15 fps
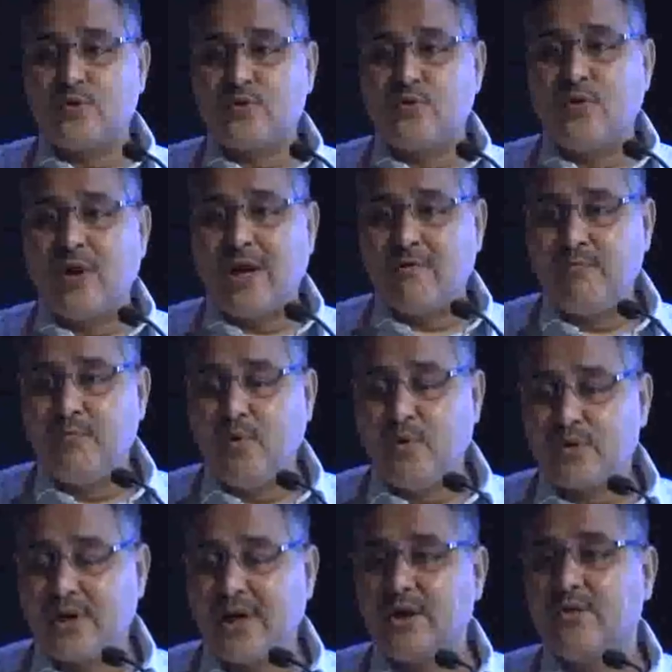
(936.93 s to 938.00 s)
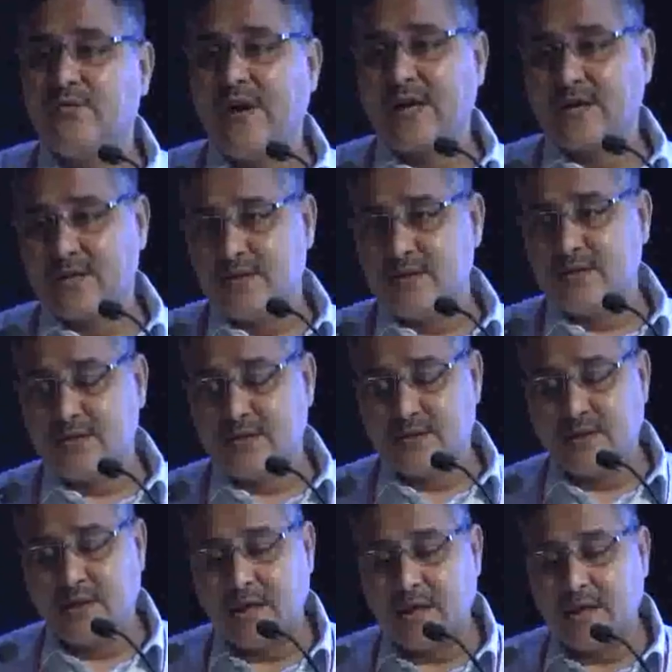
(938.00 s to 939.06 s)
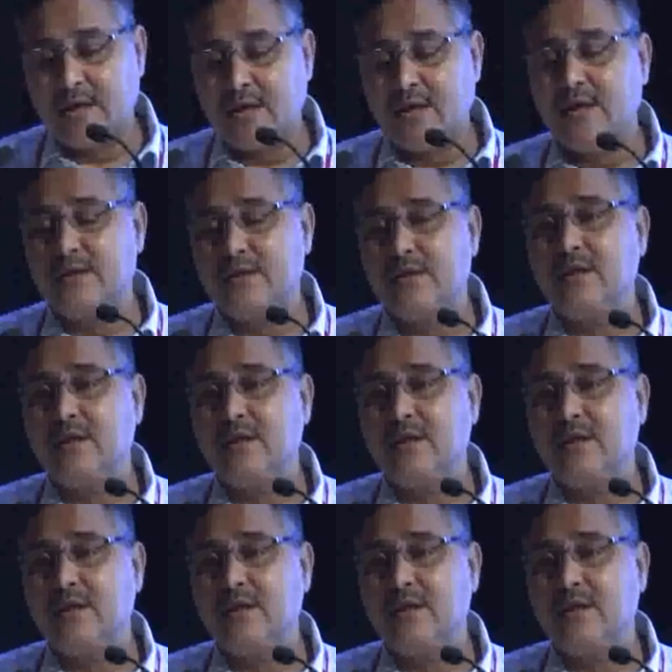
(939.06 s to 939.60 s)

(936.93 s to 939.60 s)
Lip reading: to have both kind of actions in